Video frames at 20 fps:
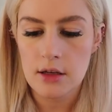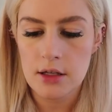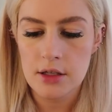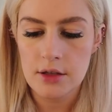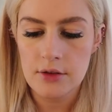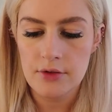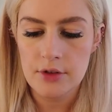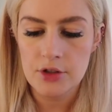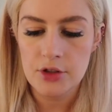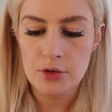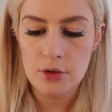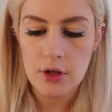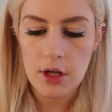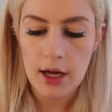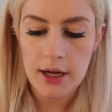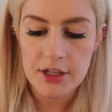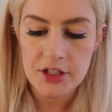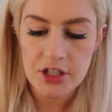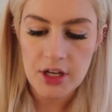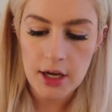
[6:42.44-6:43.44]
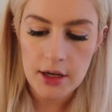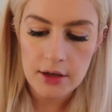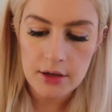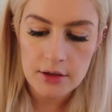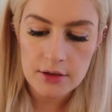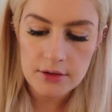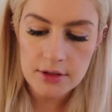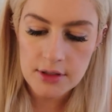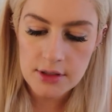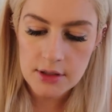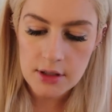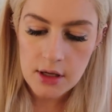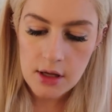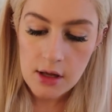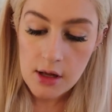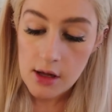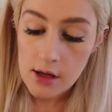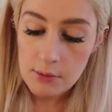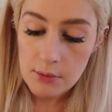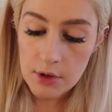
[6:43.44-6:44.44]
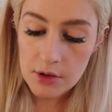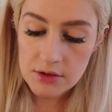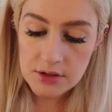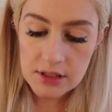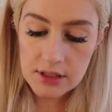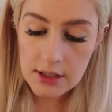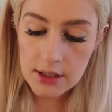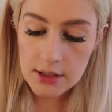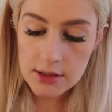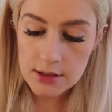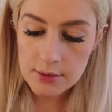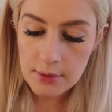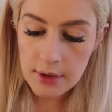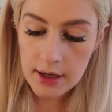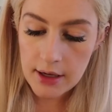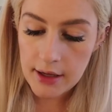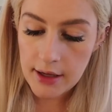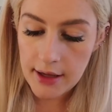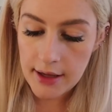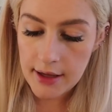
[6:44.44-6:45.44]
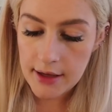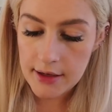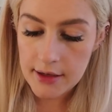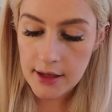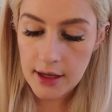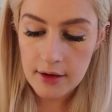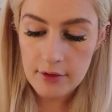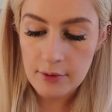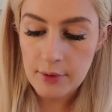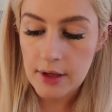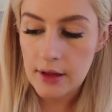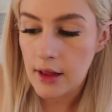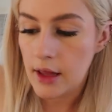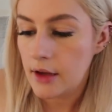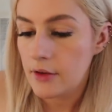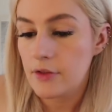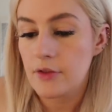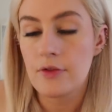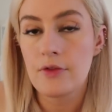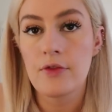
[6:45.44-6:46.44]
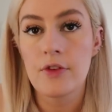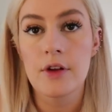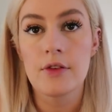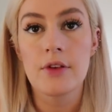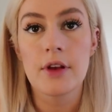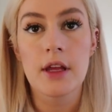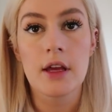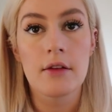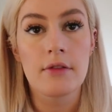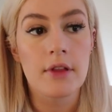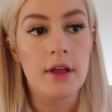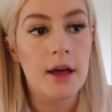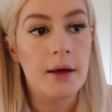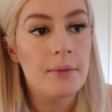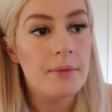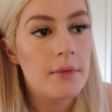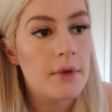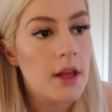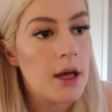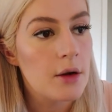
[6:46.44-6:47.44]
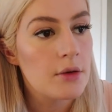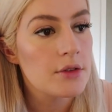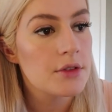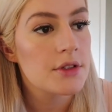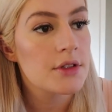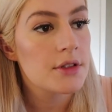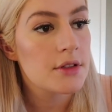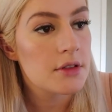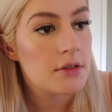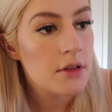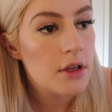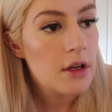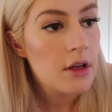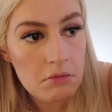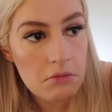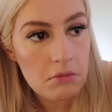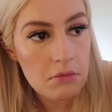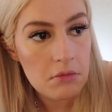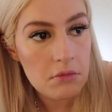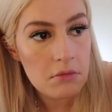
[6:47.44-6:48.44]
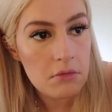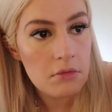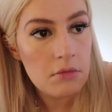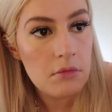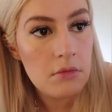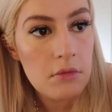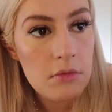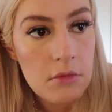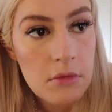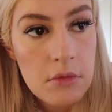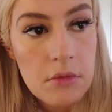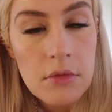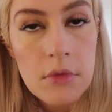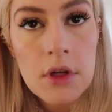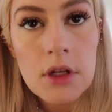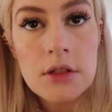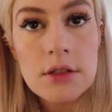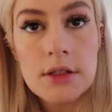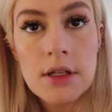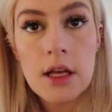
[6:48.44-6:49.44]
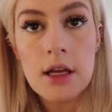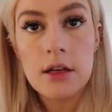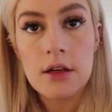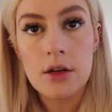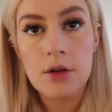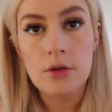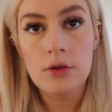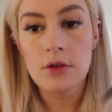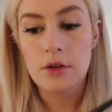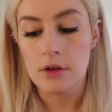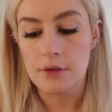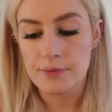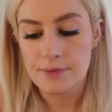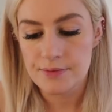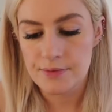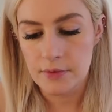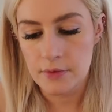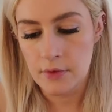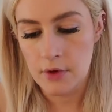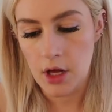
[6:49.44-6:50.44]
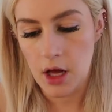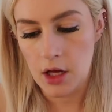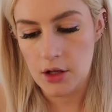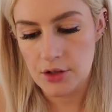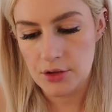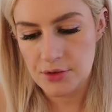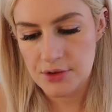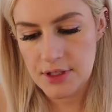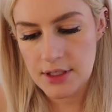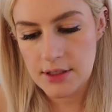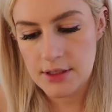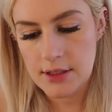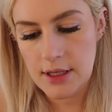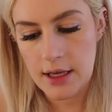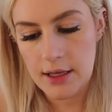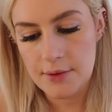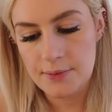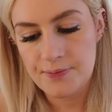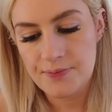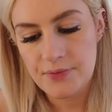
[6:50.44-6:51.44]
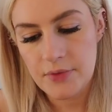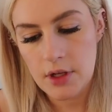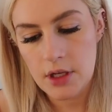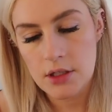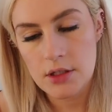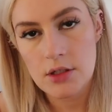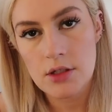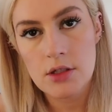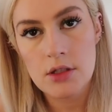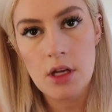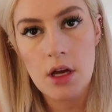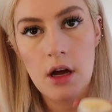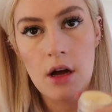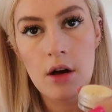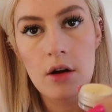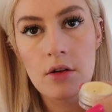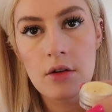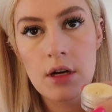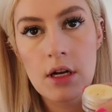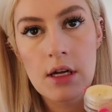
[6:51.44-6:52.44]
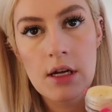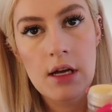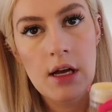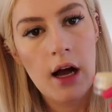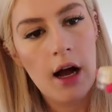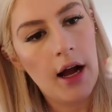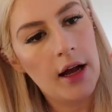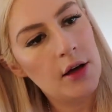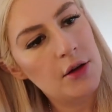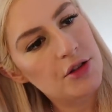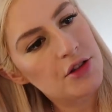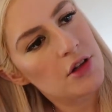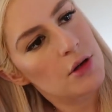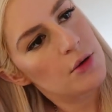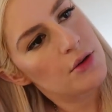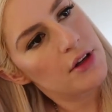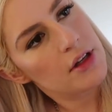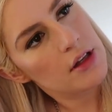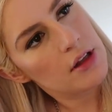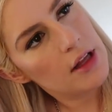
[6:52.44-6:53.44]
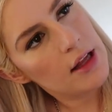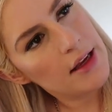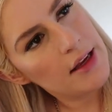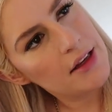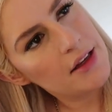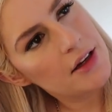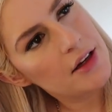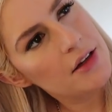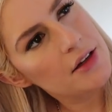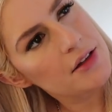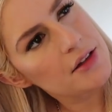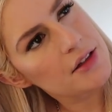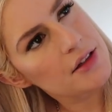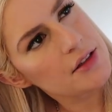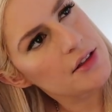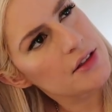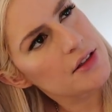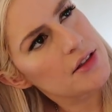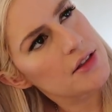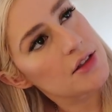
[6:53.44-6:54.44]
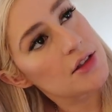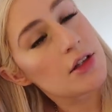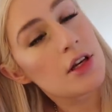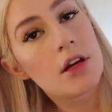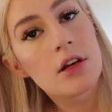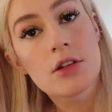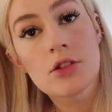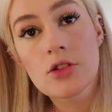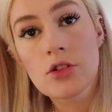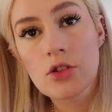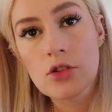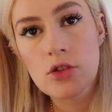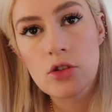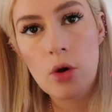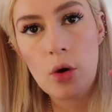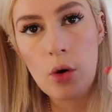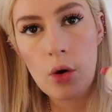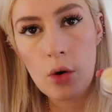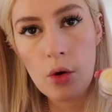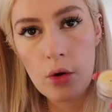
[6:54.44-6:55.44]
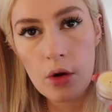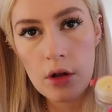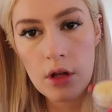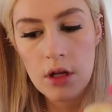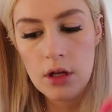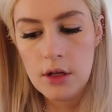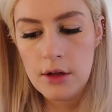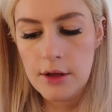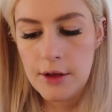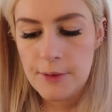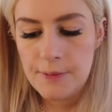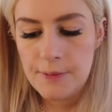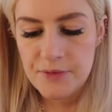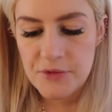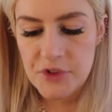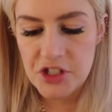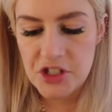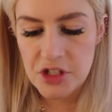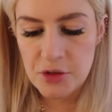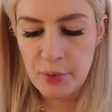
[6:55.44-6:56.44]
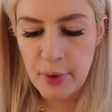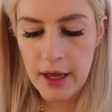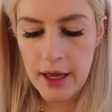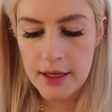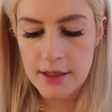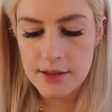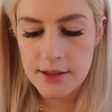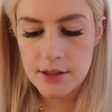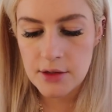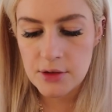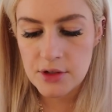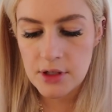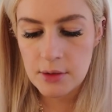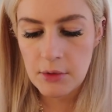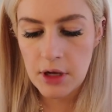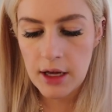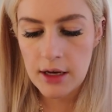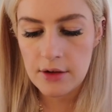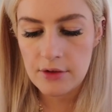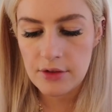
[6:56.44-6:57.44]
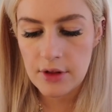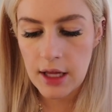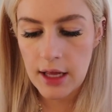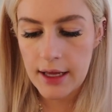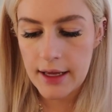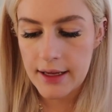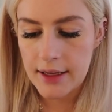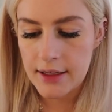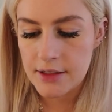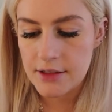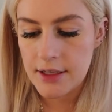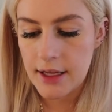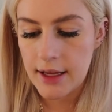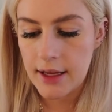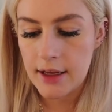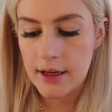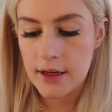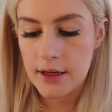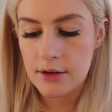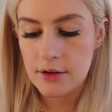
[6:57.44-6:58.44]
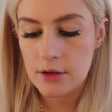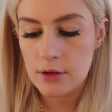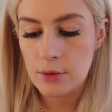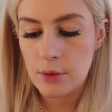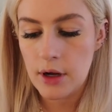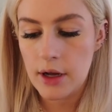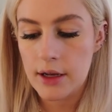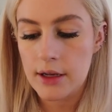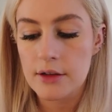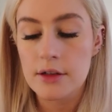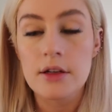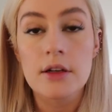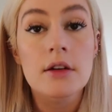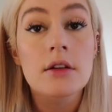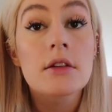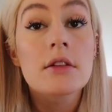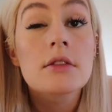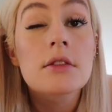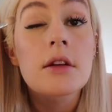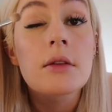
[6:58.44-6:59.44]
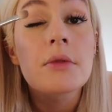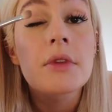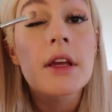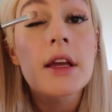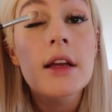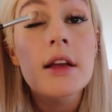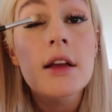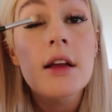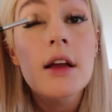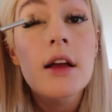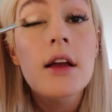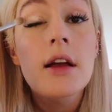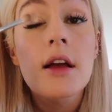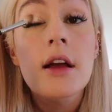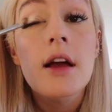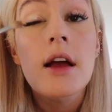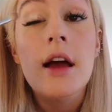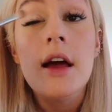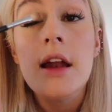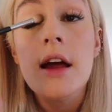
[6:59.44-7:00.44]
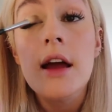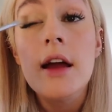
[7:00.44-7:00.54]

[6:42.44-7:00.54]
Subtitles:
individual eyeshadows, mostly because my aunt gave me like 50 of them and I was like, cool, I'll use these then. So I will start with like a light color. This is Soul, just depends. I do some kind of light tan or white or something. And